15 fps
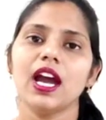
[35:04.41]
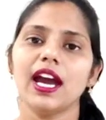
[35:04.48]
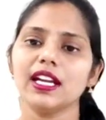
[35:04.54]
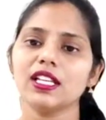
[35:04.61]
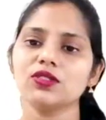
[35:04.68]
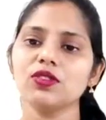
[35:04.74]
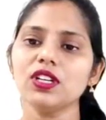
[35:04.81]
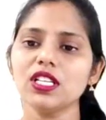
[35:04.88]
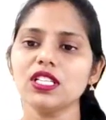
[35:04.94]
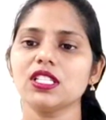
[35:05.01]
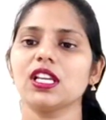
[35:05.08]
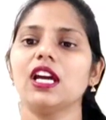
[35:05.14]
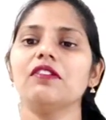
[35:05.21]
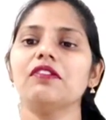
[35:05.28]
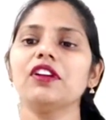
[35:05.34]
and this one
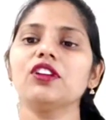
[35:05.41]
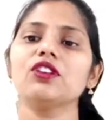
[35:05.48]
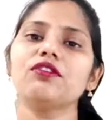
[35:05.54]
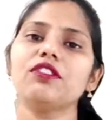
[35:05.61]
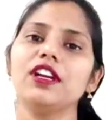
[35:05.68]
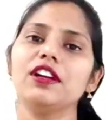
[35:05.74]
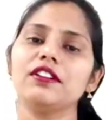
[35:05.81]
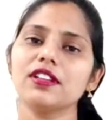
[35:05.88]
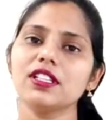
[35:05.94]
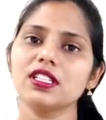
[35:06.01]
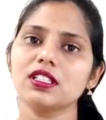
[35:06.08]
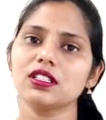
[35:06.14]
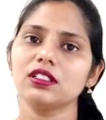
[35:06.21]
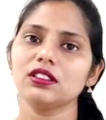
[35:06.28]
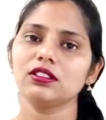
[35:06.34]
is conflict of
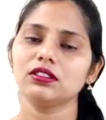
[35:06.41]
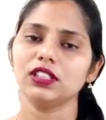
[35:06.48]
interest